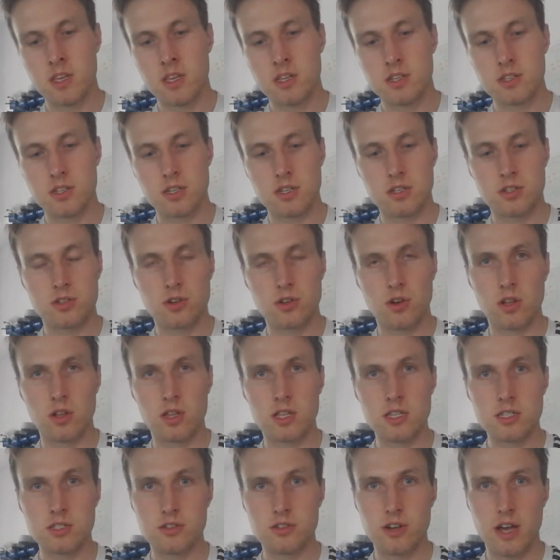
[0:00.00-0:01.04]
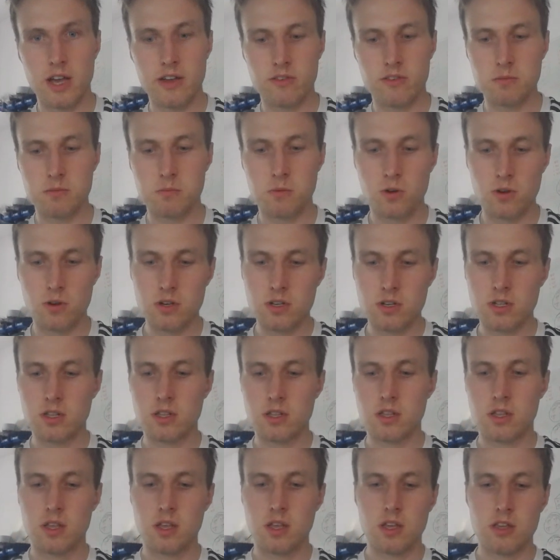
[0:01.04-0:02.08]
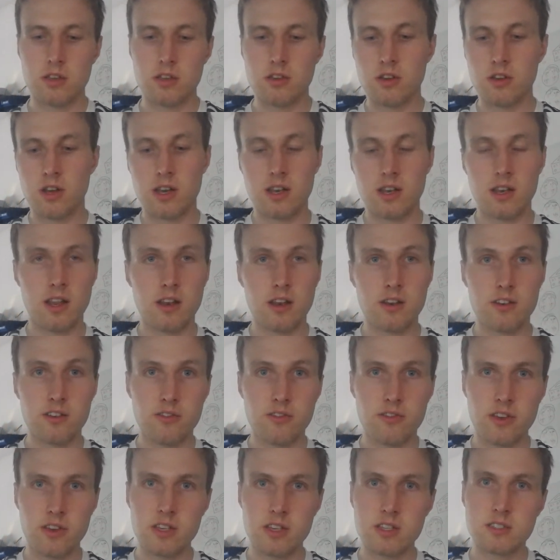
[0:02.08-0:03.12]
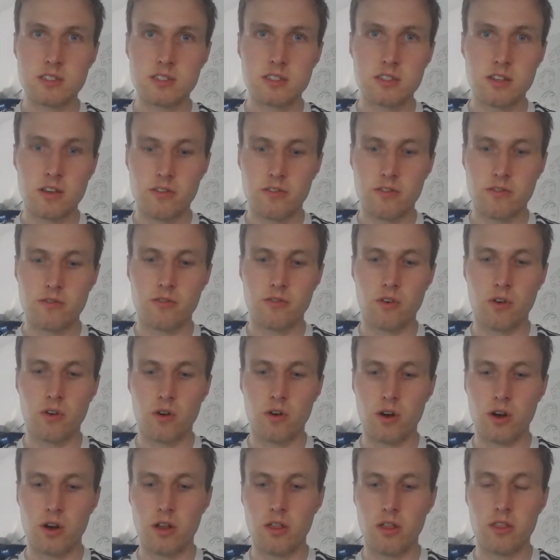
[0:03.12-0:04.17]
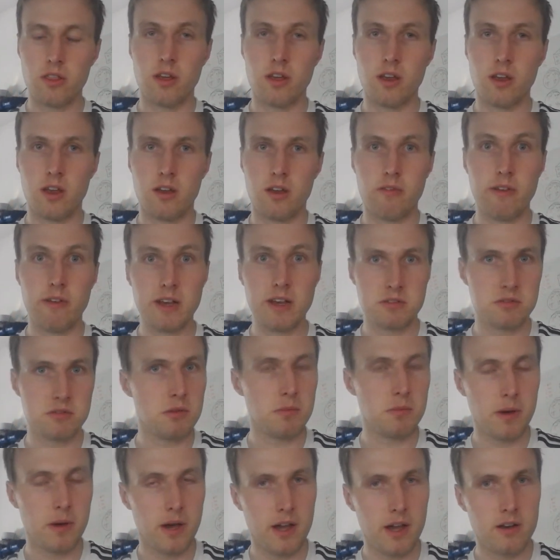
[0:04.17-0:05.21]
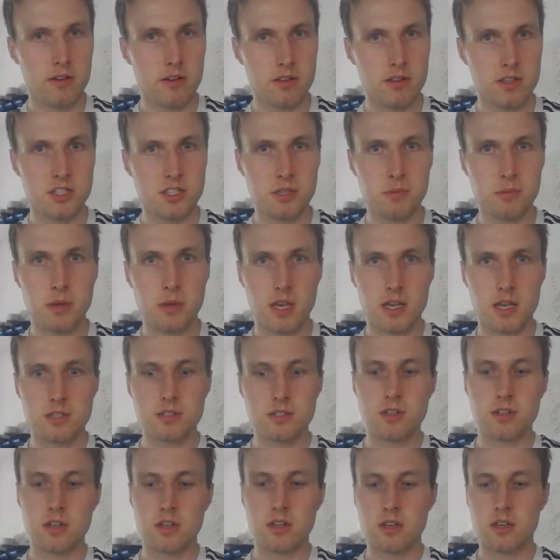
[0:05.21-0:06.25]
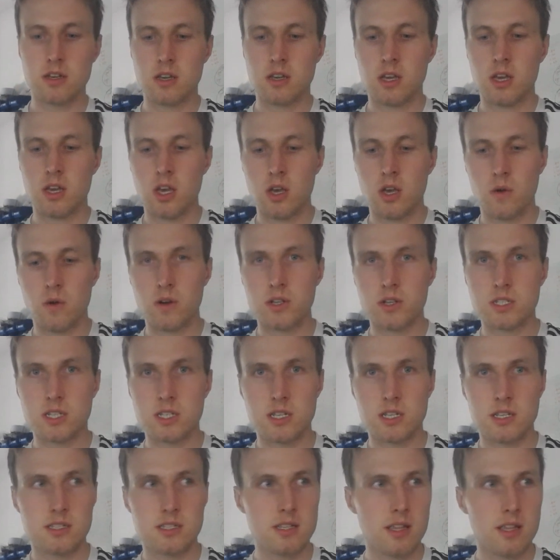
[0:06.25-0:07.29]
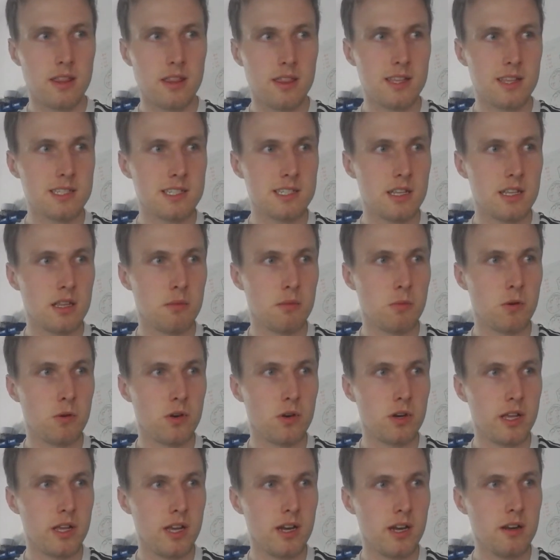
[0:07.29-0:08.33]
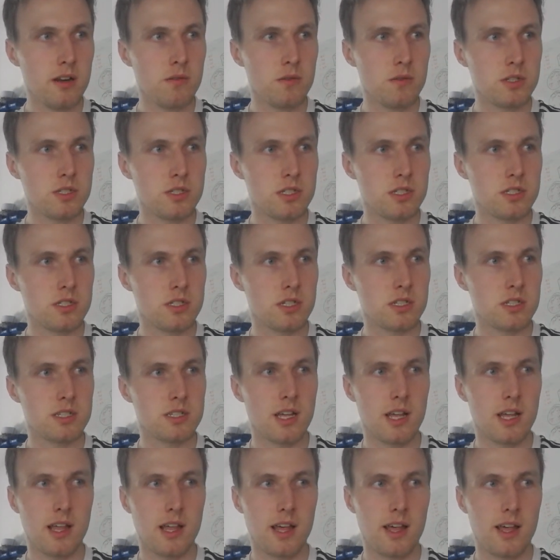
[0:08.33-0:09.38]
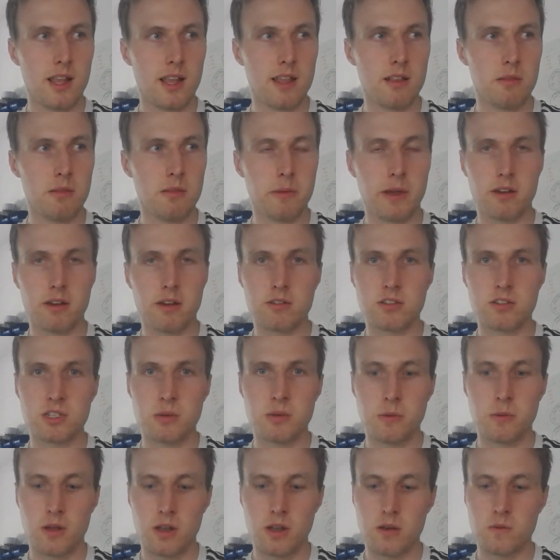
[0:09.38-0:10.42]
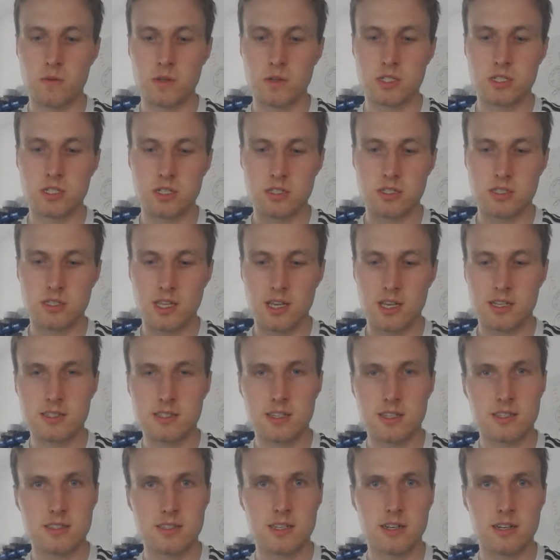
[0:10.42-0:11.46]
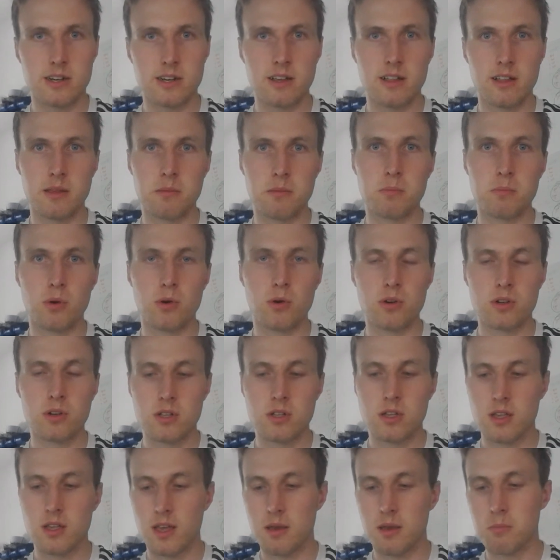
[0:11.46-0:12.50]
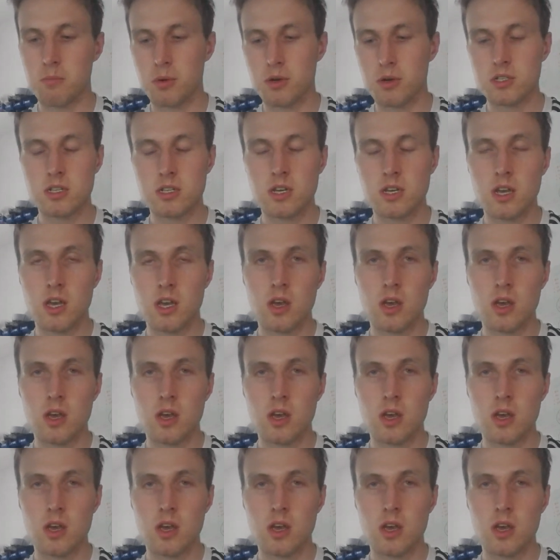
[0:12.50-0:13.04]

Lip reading: To control this driver board, you need an interface for the Raspberry Pi or the GPS unit, which is this little board here, which is just a little microchip on it, which just takes a serial input.